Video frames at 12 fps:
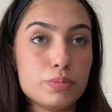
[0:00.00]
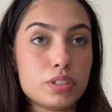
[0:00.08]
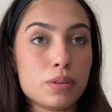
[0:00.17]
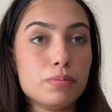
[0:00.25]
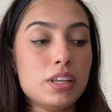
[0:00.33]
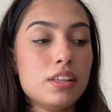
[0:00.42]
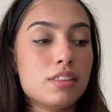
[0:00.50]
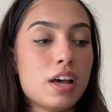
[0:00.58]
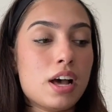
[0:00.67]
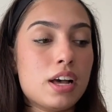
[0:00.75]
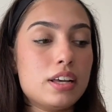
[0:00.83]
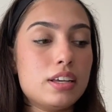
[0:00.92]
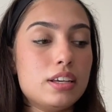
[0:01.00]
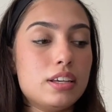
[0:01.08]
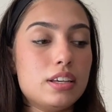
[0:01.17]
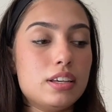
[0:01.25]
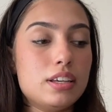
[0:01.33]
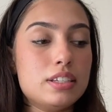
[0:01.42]
something that
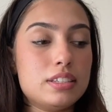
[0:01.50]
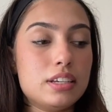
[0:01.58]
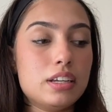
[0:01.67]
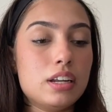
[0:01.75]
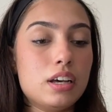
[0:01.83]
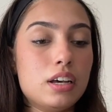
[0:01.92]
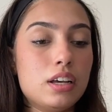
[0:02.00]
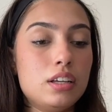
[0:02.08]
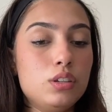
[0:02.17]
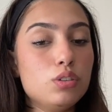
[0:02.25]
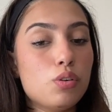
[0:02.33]
is gonna,